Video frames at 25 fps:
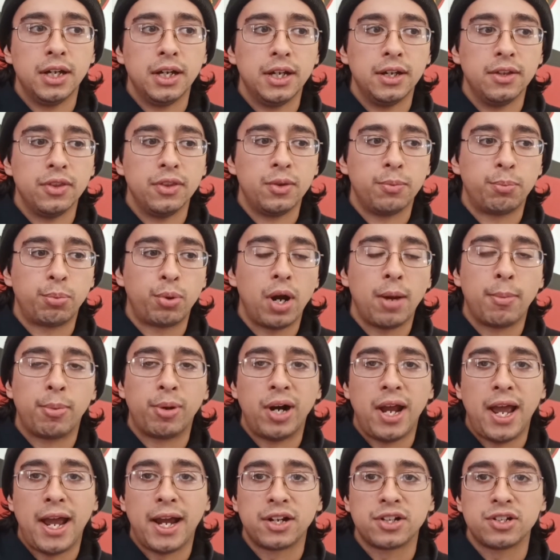the proper
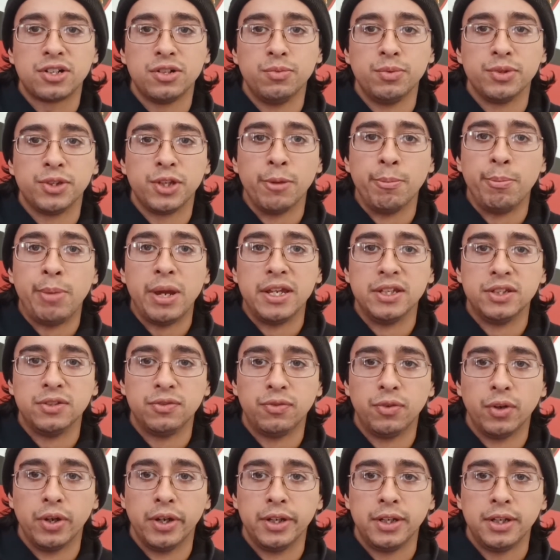action with their base
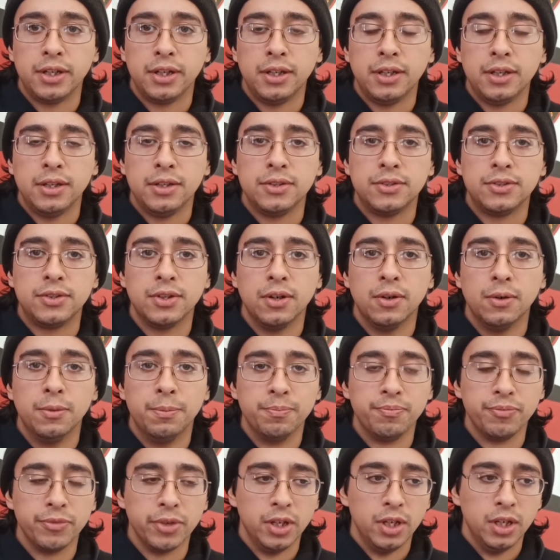foot. So
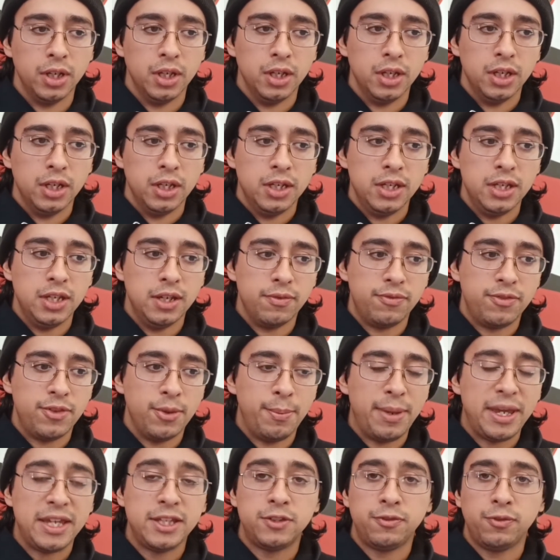if the
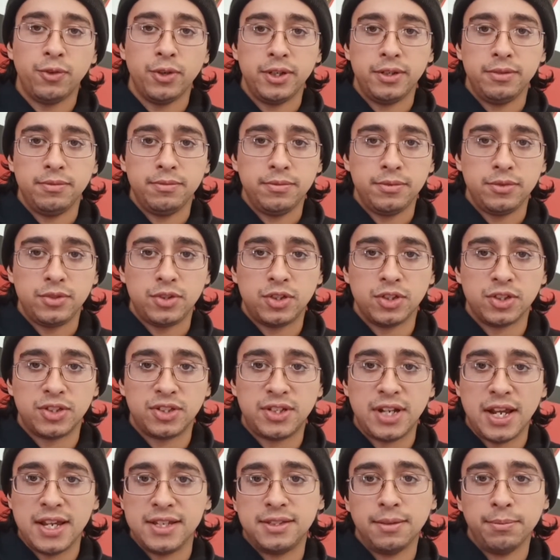base foot just
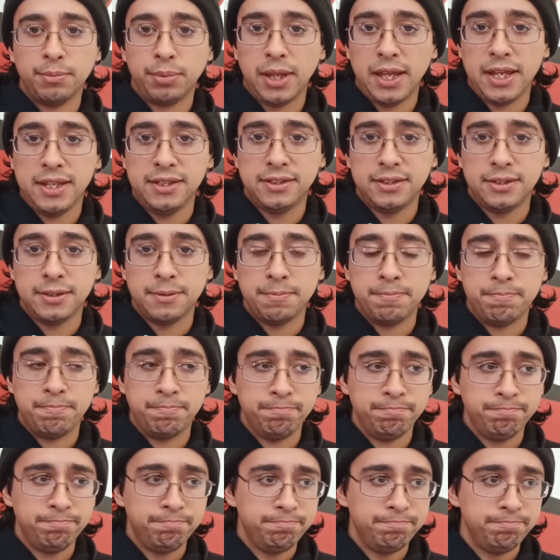stays in place,
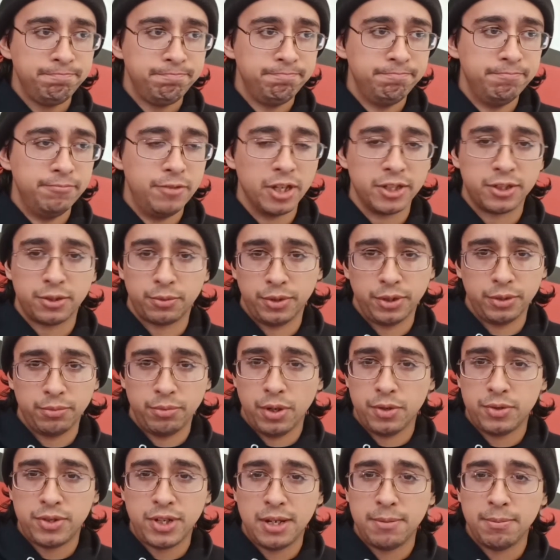doesn't really
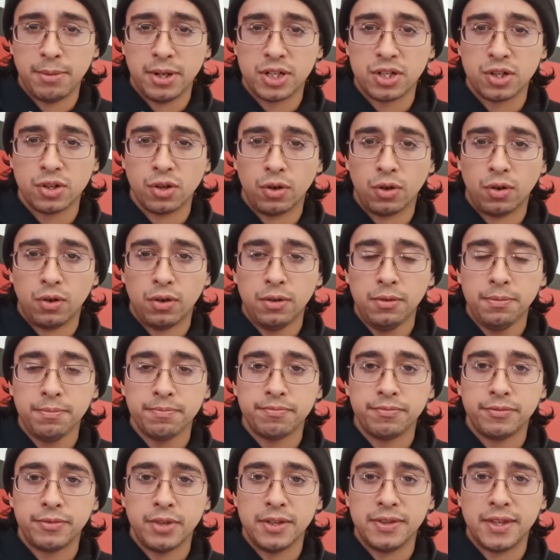rotate much at all,
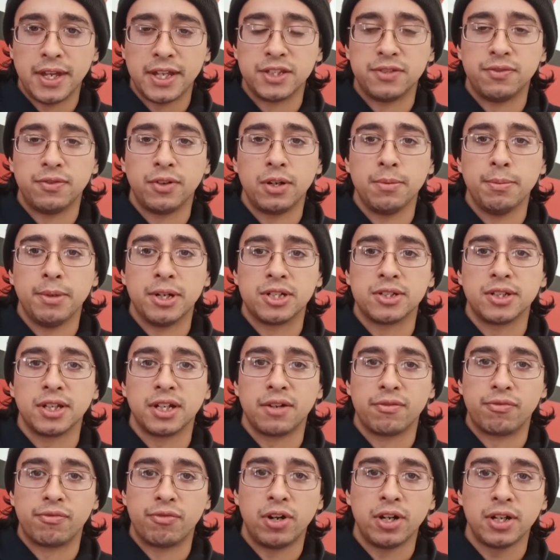then that's very much like a
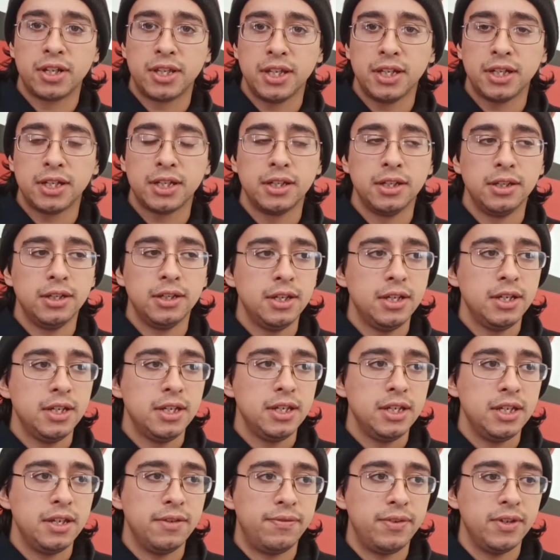front kick.
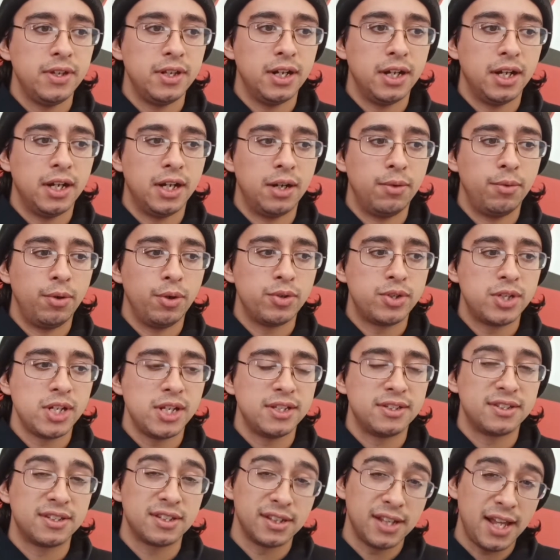If it
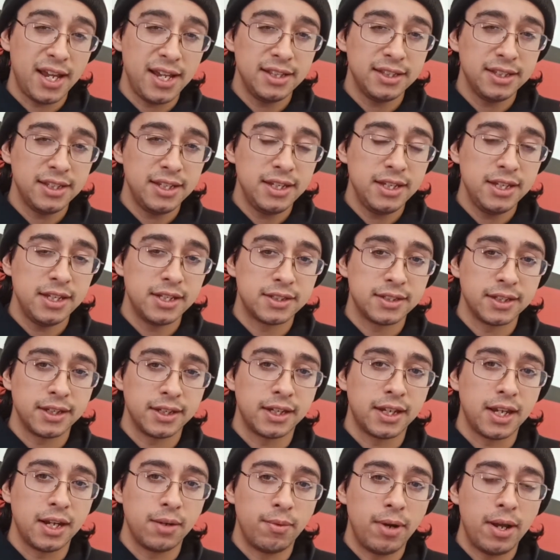rotates slightly, it's like
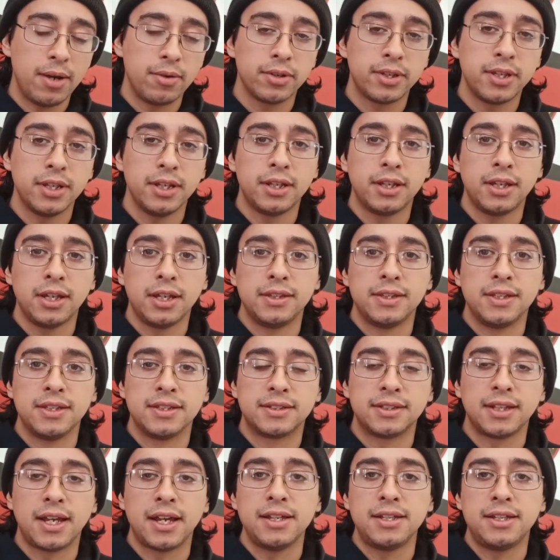a round kick, and then
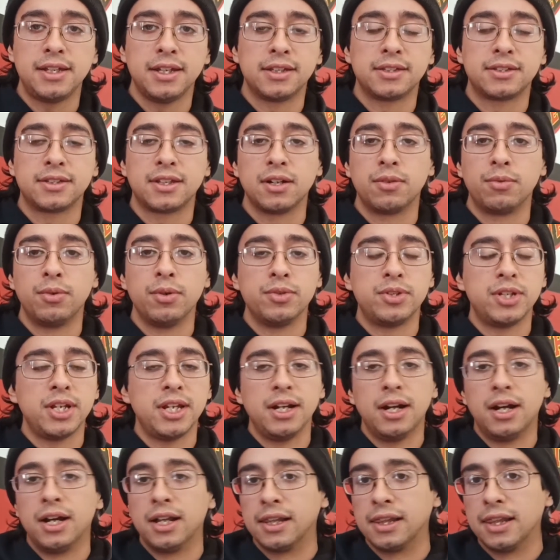side kick's going to rotate
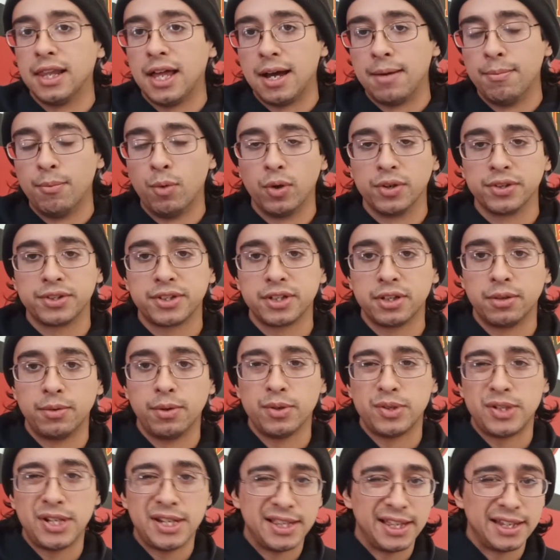a lot more. It's going to
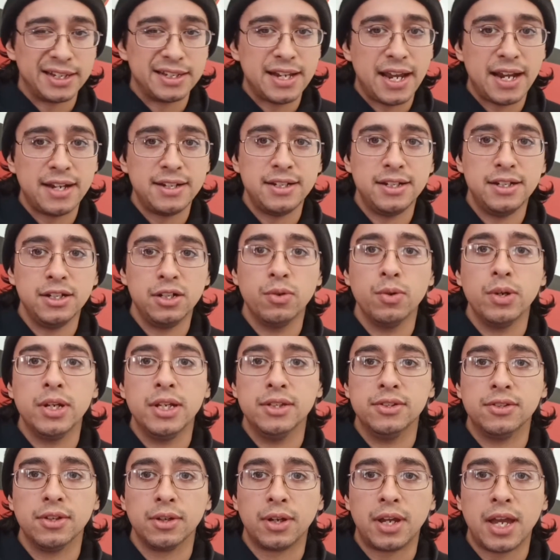rotate like 90
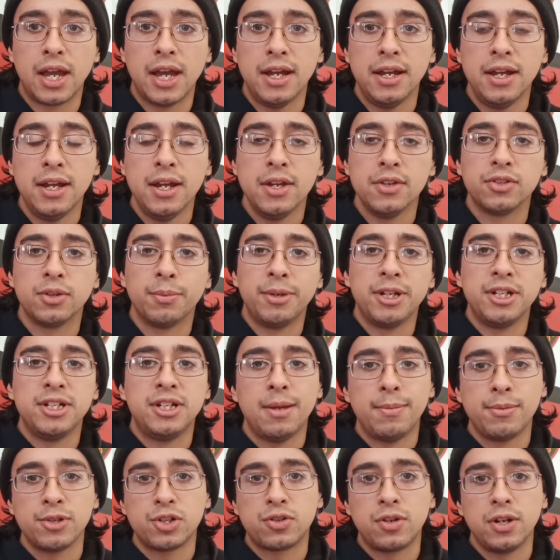degrees, okay? So I'm going to
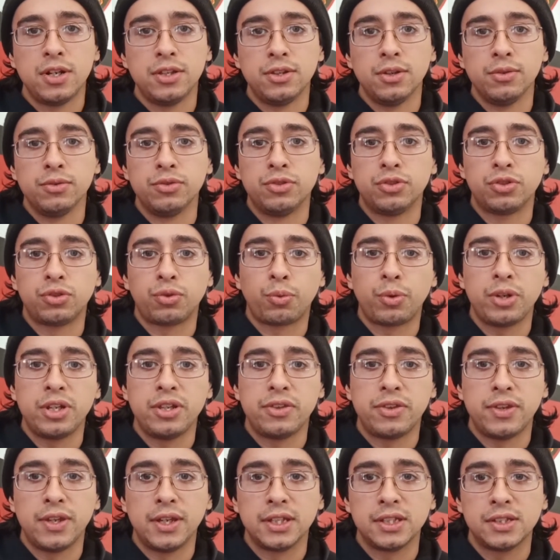demonstrate those three
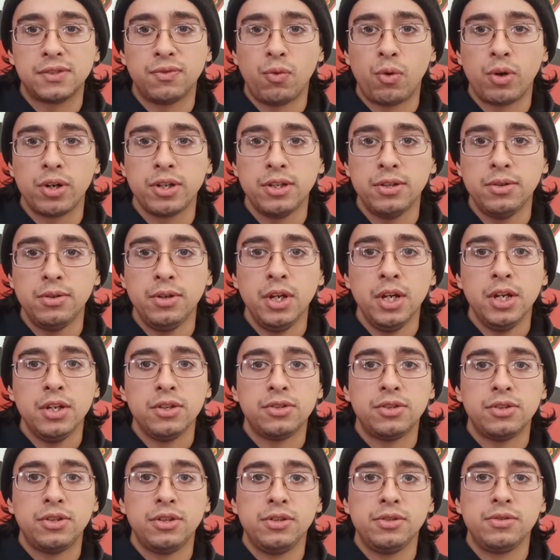things for you
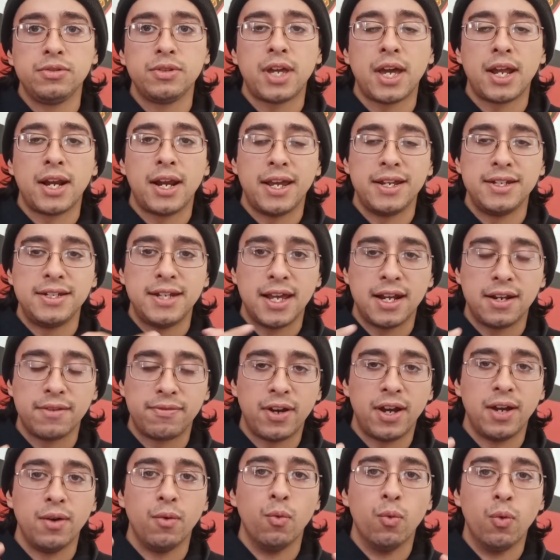so that you can kind of
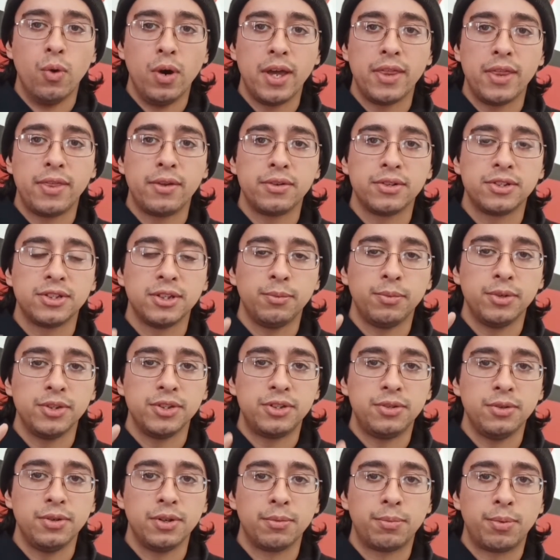identify whether someone's
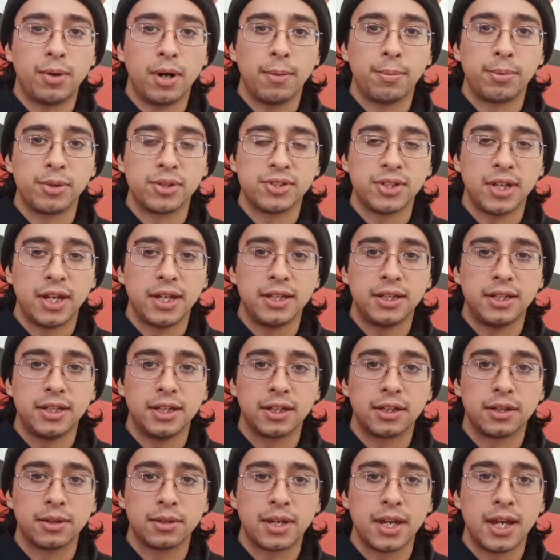doing a proper side kick,
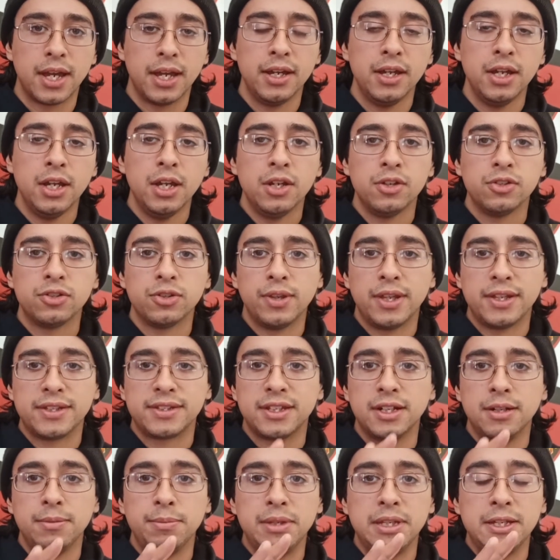okay? So that's
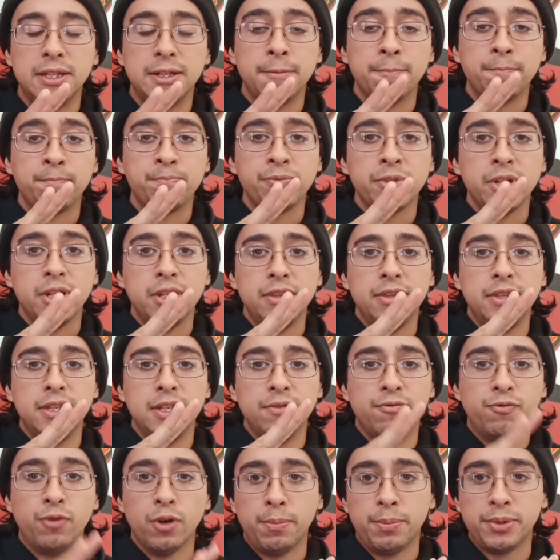going to be the
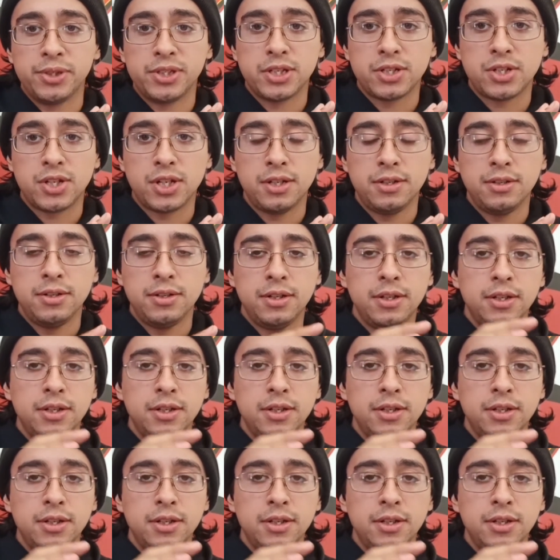foot position,